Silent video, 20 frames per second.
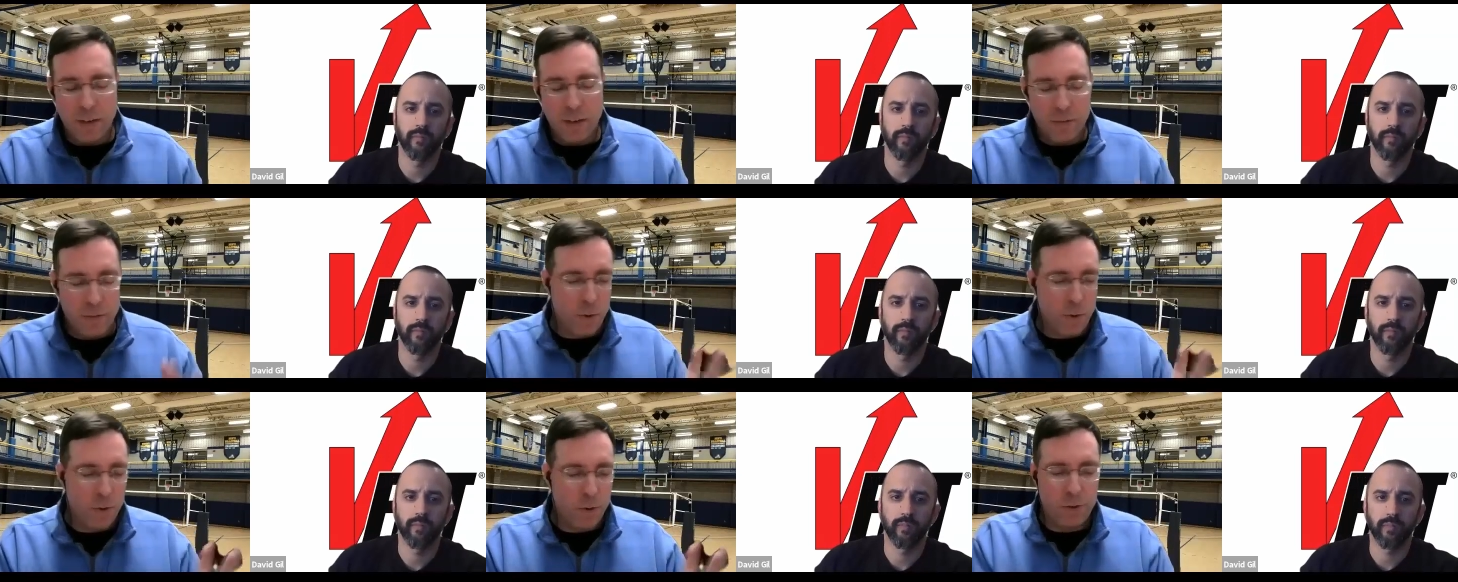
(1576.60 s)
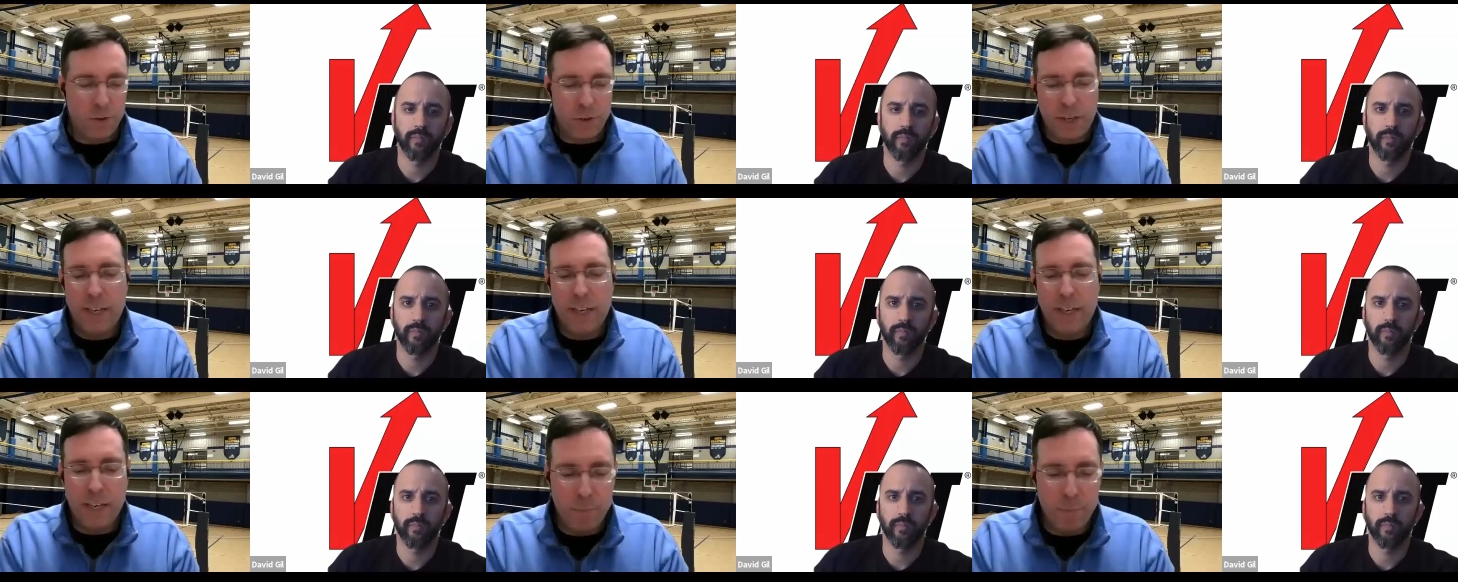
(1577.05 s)
Speaker 1: of course you're
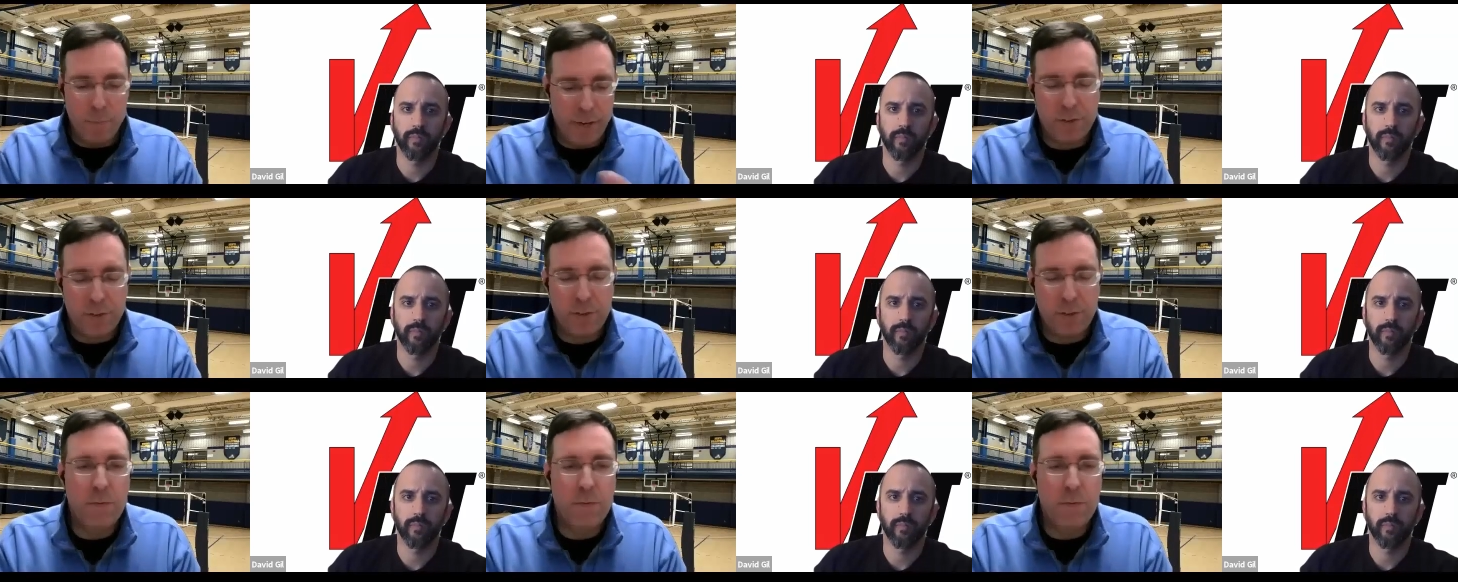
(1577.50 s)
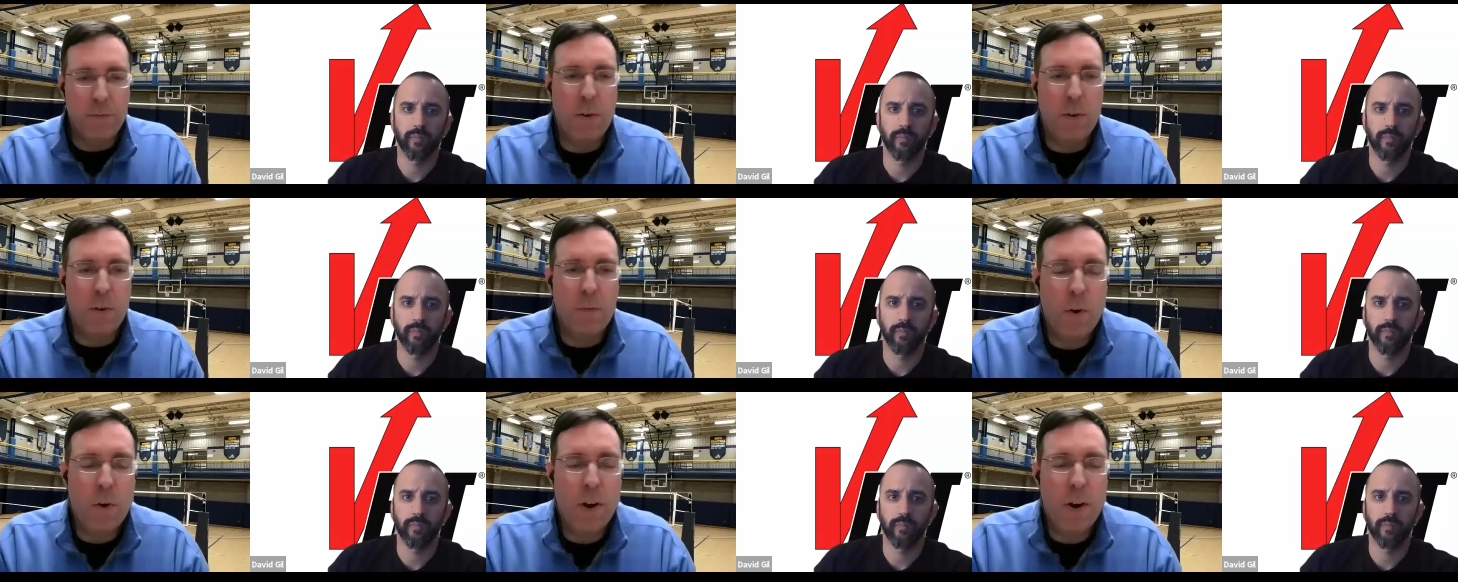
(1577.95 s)
going to get a mix of,
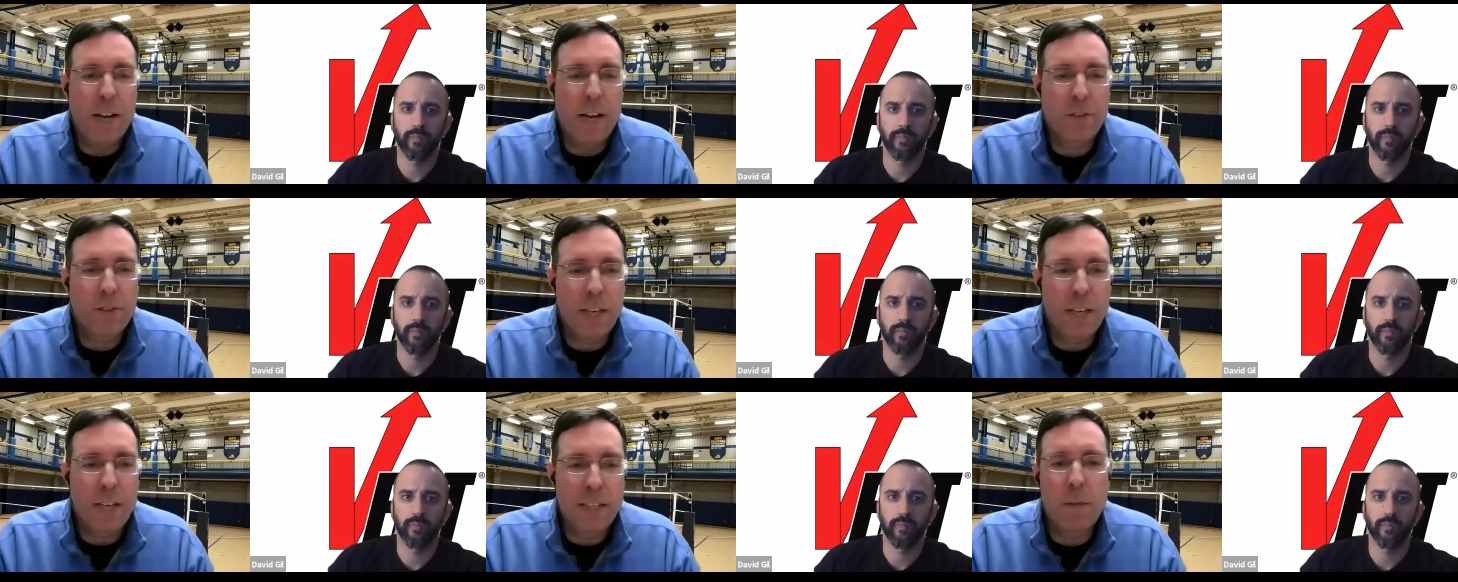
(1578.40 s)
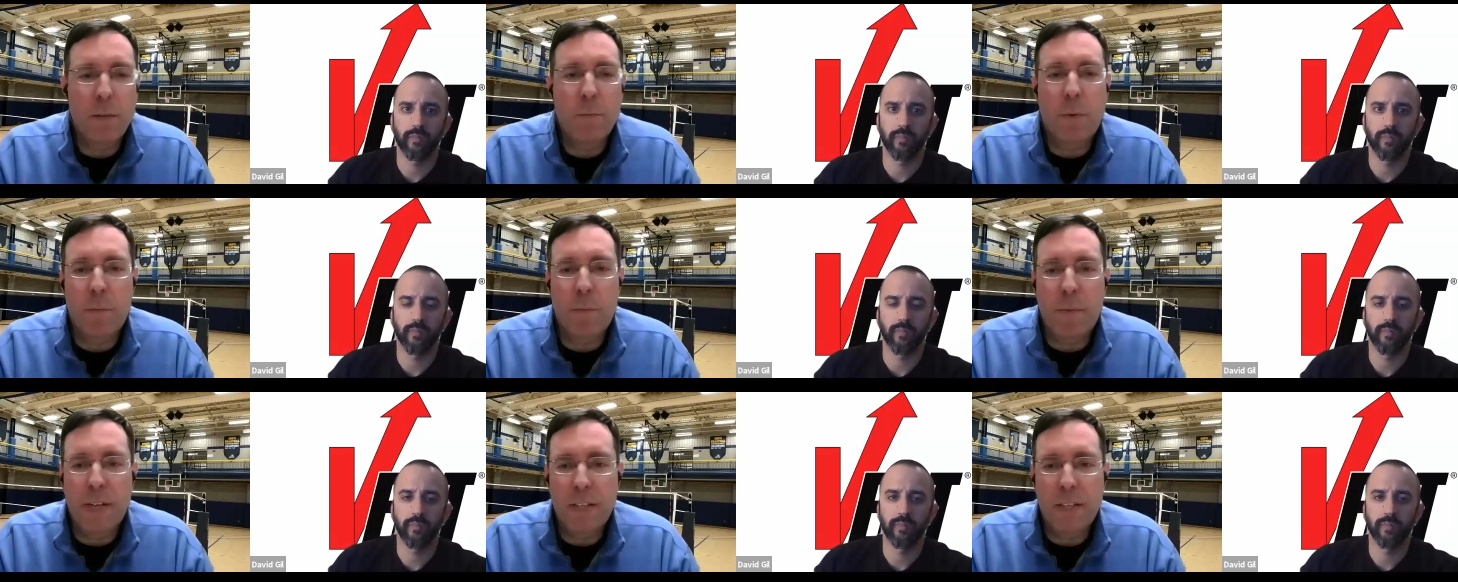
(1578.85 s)
of what actually gets
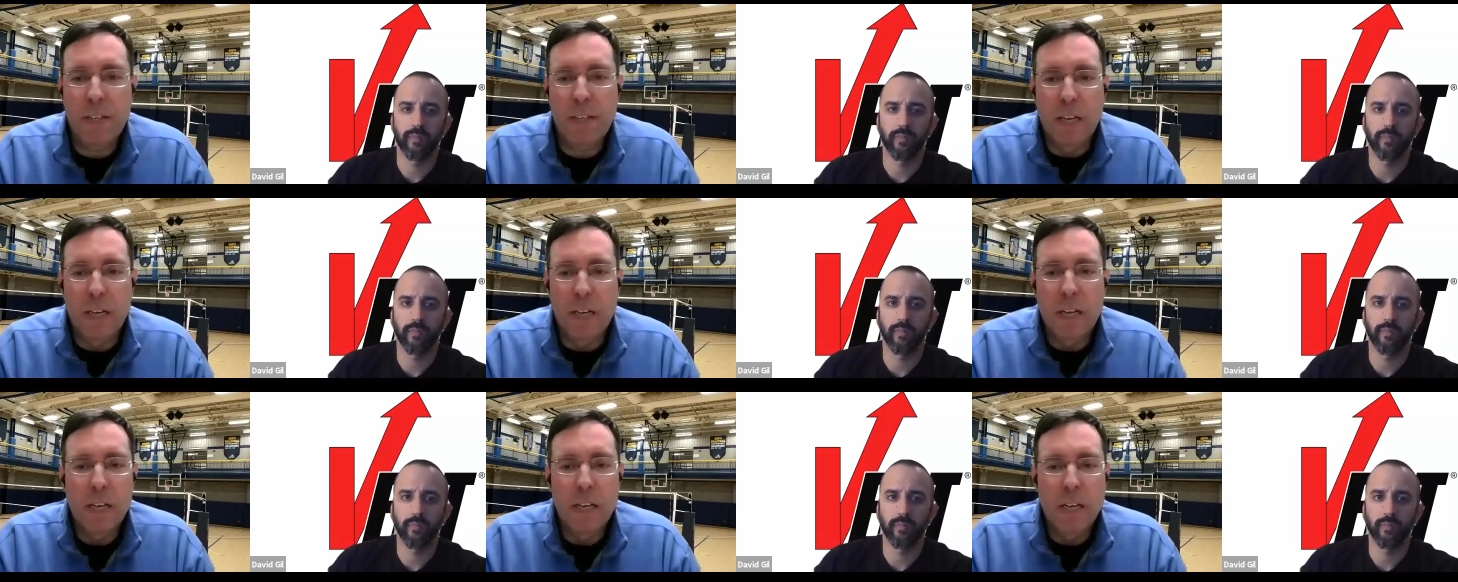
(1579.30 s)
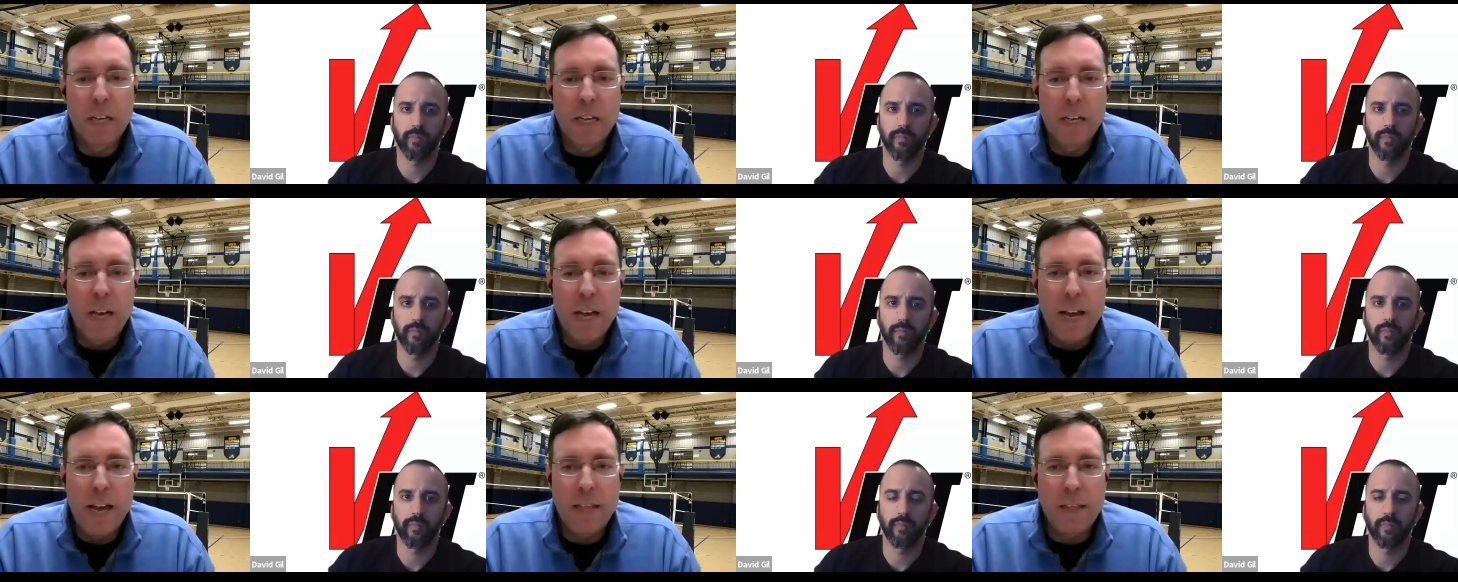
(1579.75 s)
implemented
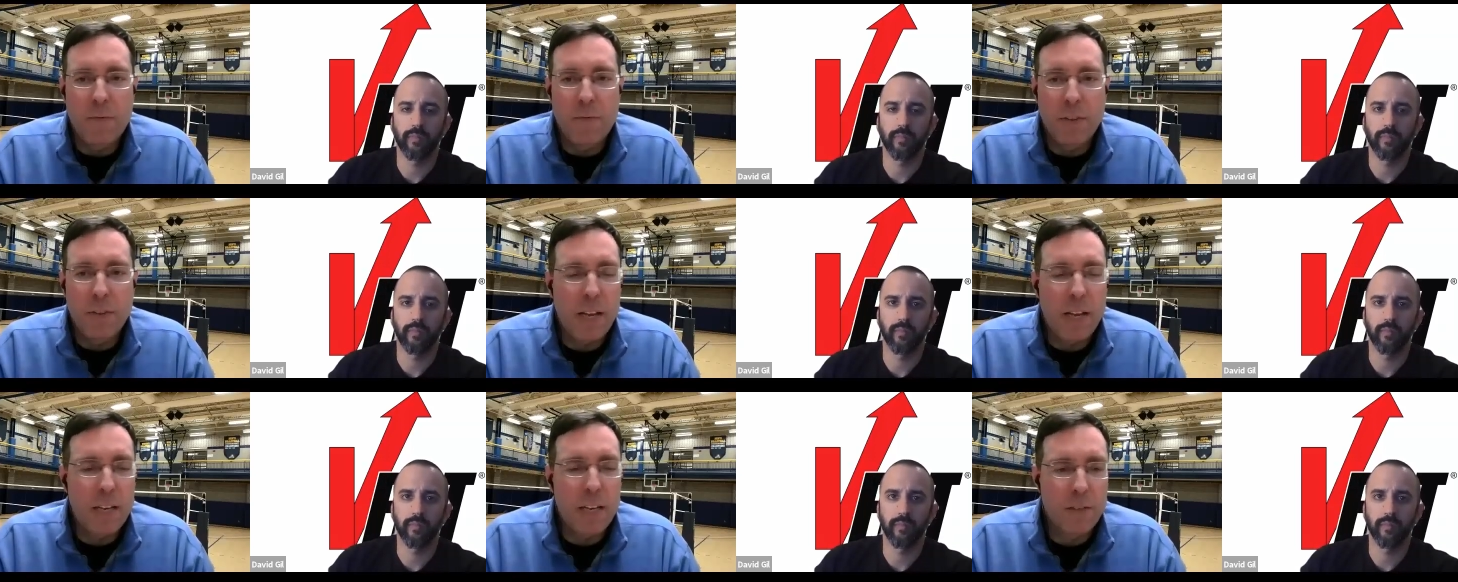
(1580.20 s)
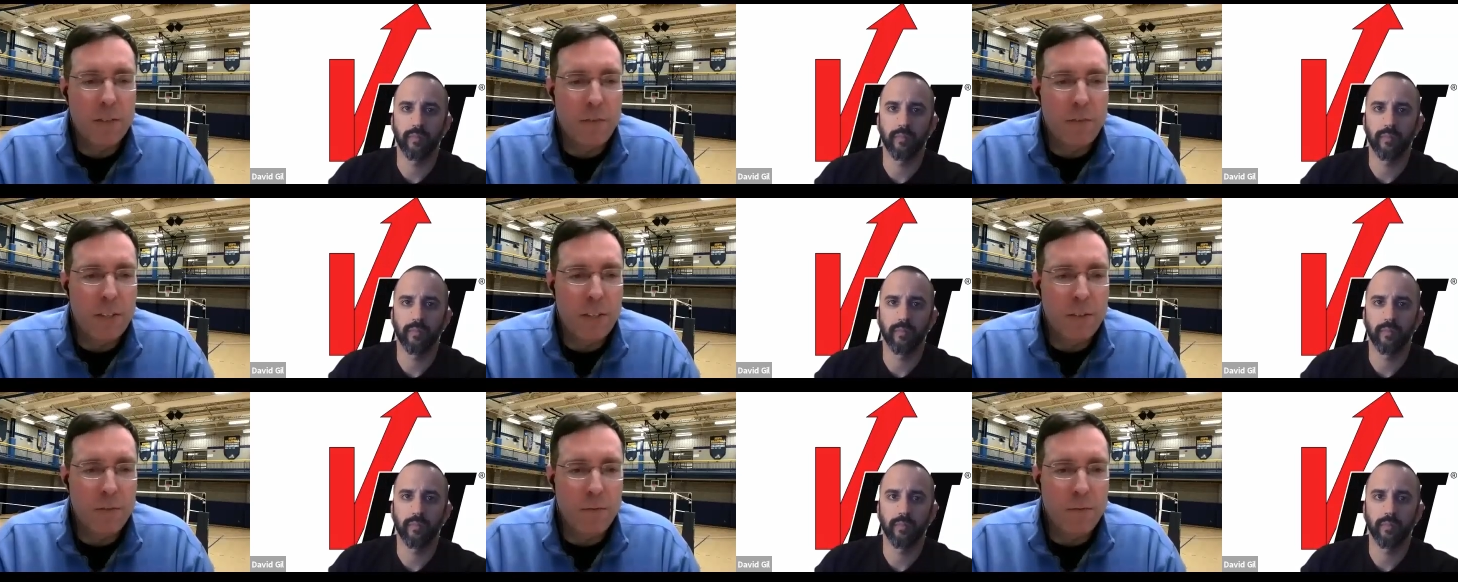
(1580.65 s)
and the
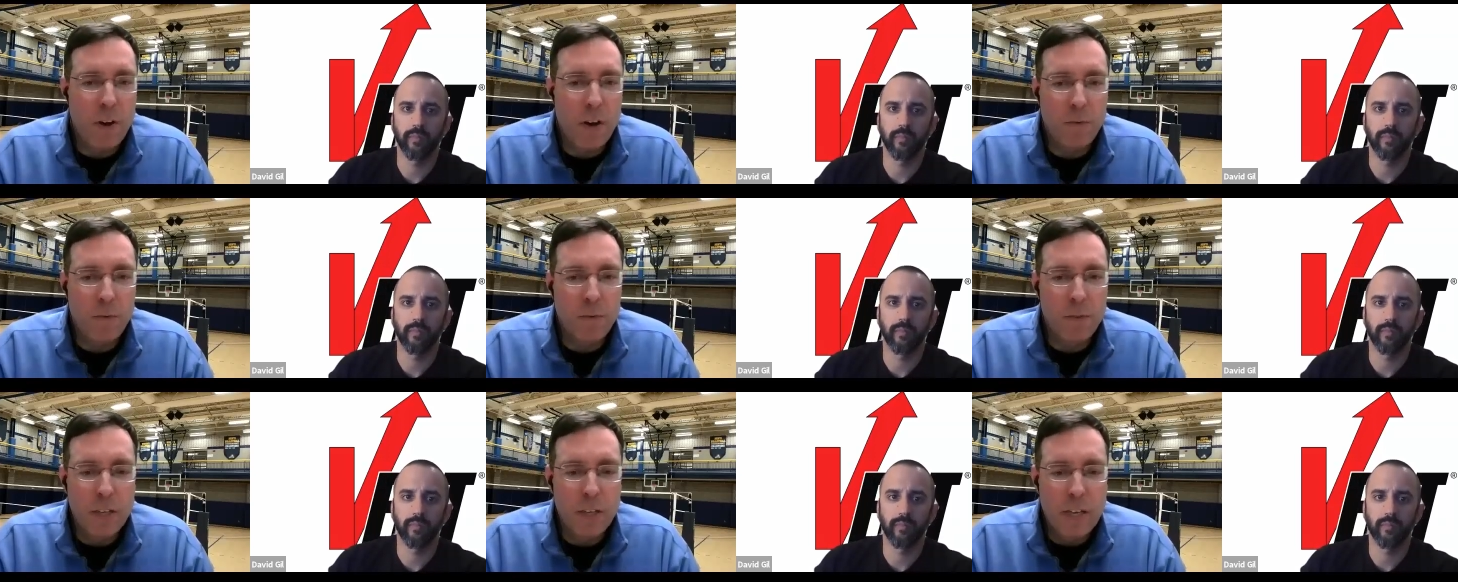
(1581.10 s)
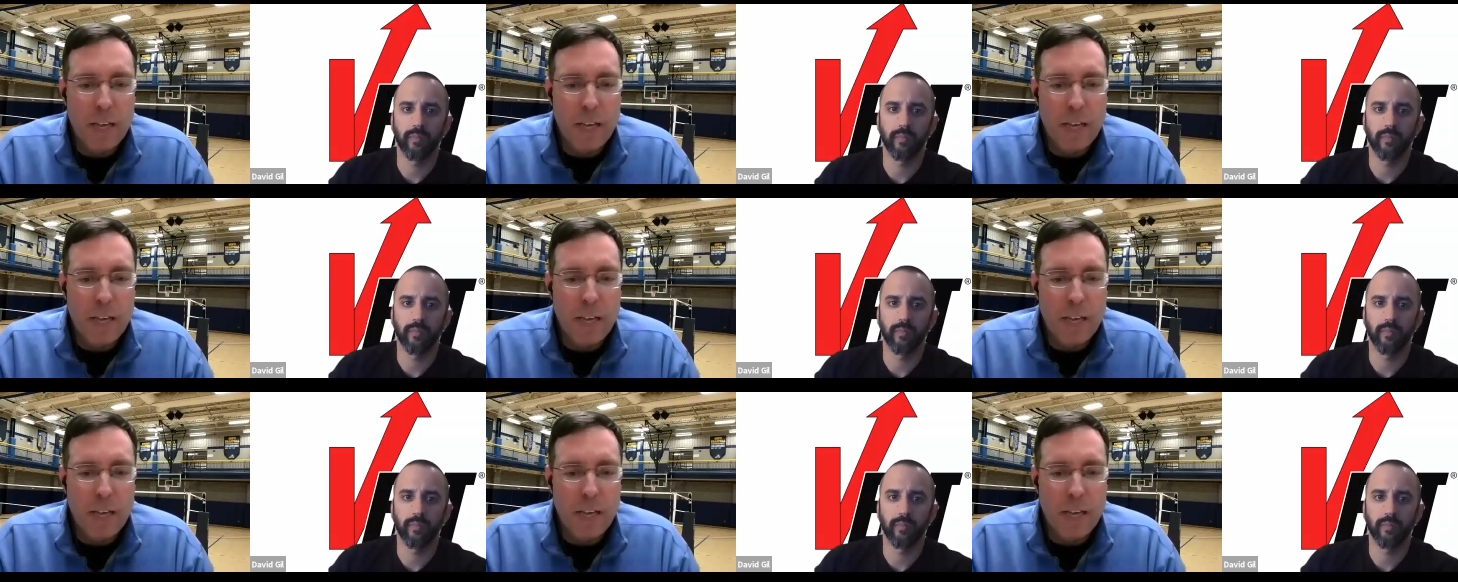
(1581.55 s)
philosophies involved.